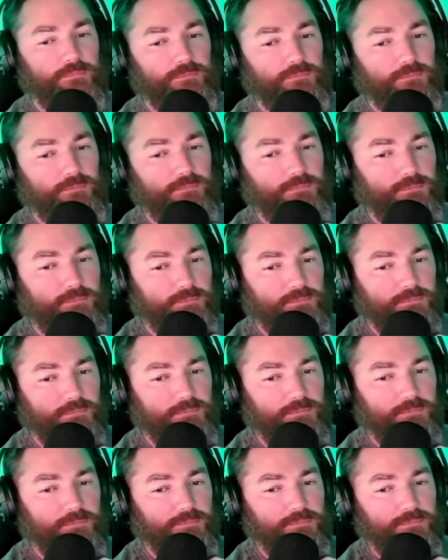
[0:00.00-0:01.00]

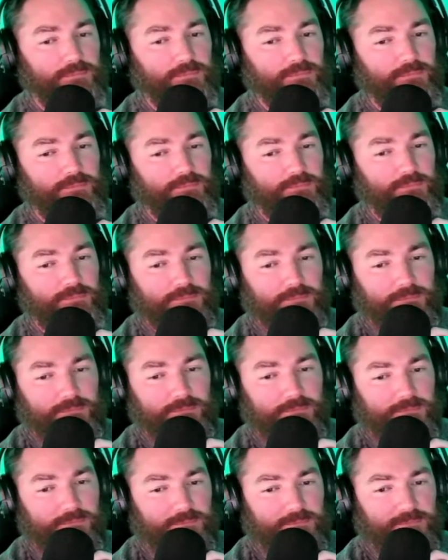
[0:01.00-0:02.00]

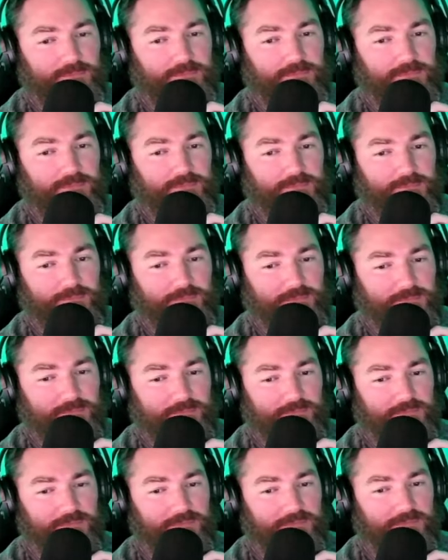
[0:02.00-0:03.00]

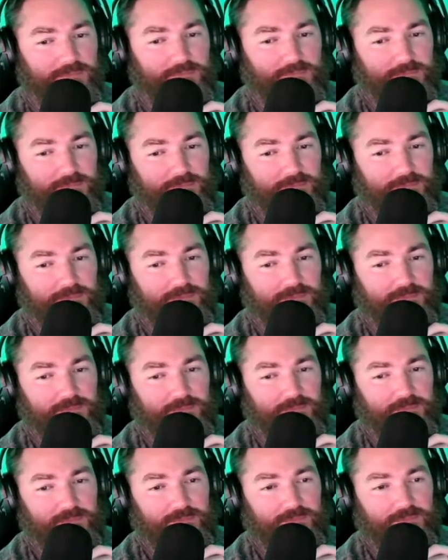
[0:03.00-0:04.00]

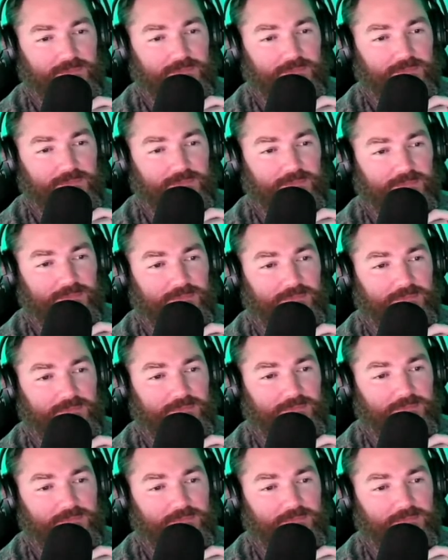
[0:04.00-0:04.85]
(silent)